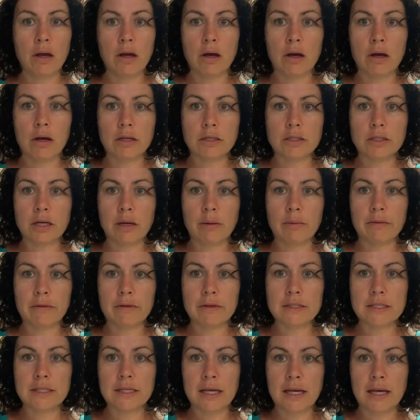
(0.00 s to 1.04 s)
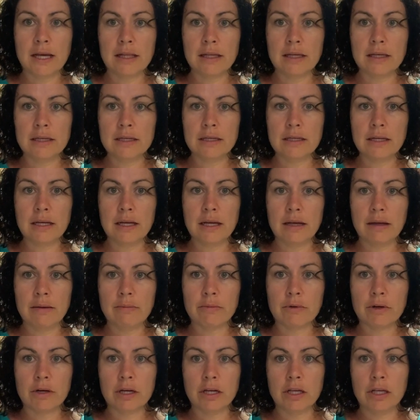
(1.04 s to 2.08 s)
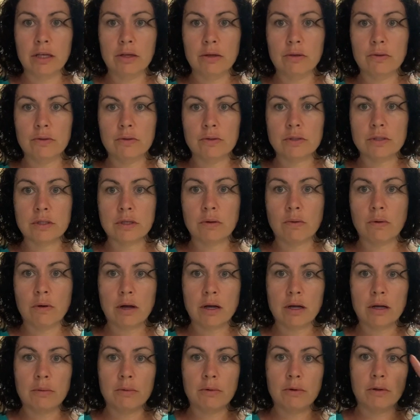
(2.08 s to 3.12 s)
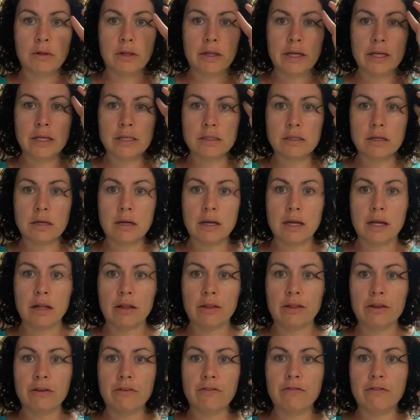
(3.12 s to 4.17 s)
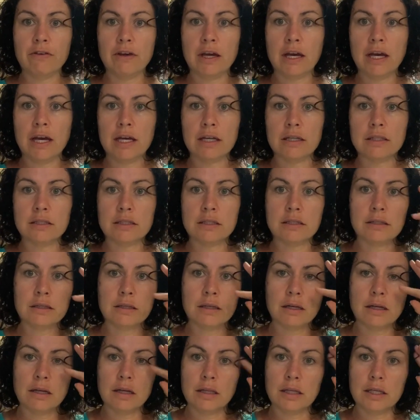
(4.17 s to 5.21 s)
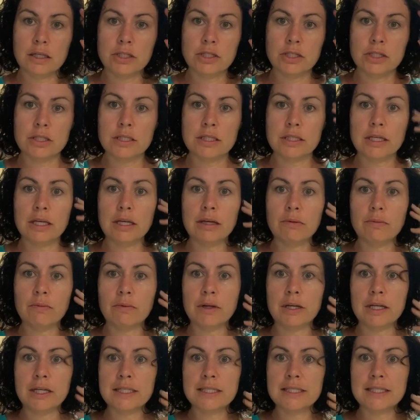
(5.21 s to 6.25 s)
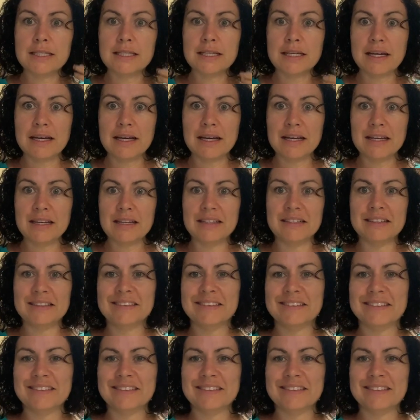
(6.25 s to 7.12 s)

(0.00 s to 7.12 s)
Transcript: on top of the salad, and we're gonna use the guacamole as our healthy fat. I'll let you see it when it's done.